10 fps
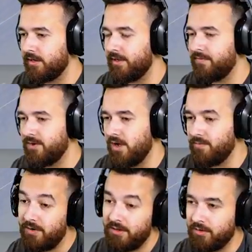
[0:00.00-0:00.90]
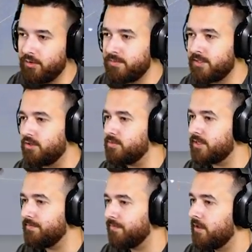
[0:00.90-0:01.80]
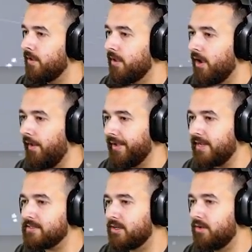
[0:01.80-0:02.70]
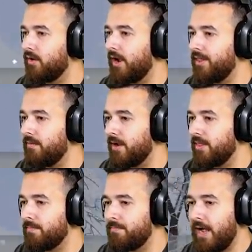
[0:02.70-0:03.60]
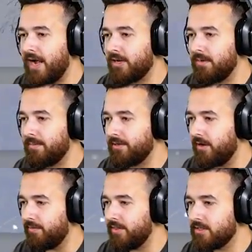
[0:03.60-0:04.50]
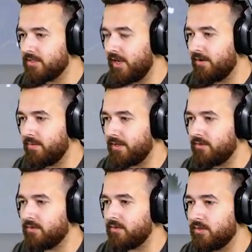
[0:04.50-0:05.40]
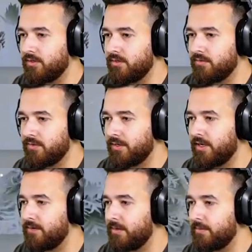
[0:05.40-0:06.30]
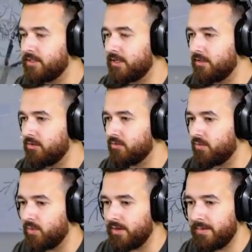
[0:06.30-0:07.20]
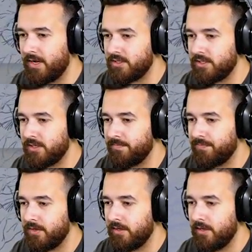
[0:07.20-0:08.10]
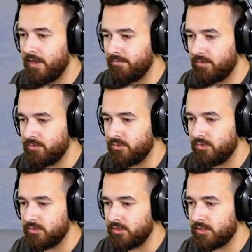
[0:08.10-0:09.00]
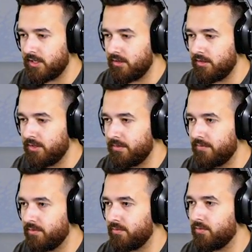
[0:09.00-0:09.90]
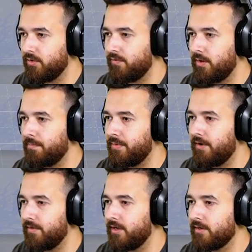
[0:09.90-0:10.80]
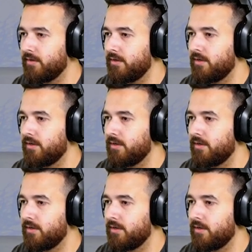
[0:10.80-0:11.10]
And if not, well, oopsie doopsie. Okay, so I think around the back, maybe, no, around the side would be good for now. Maybe just like a little growing patch here. And what we'll do is we'll just get a little bit of a roof above it.